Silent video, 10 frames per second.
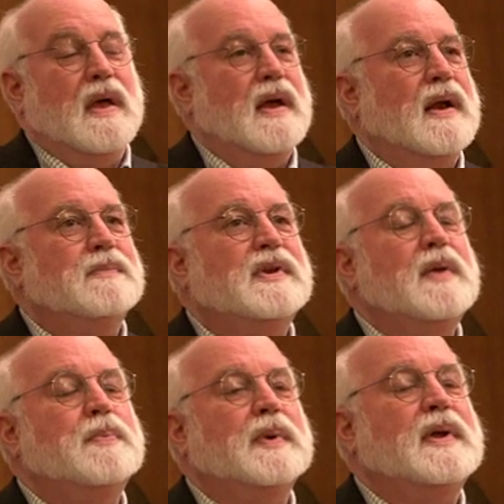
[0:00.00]
And I'm
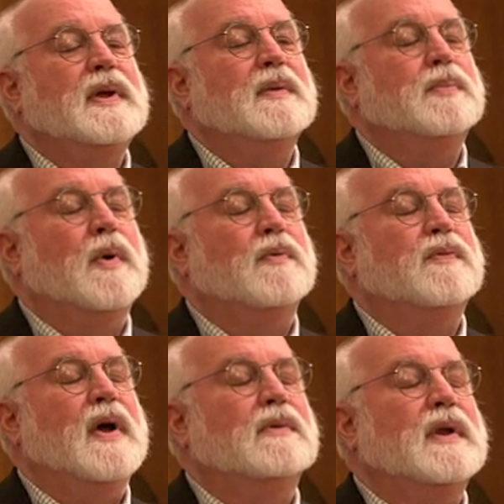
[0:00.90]
deeply,
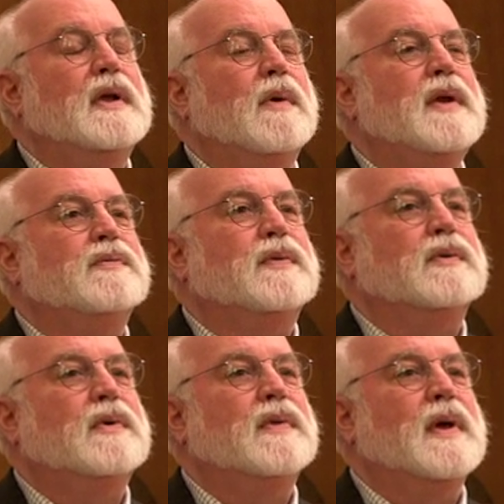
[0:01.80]
profoundly grateful
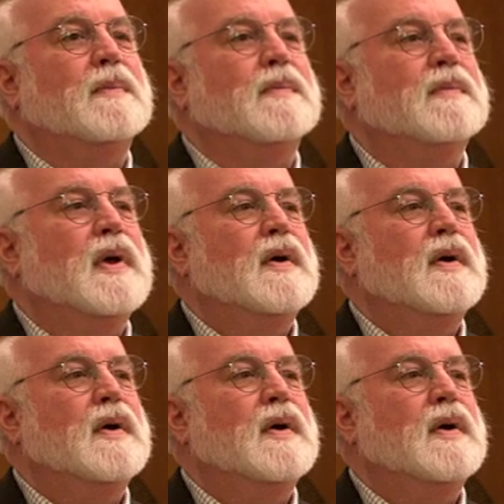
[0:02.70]
to them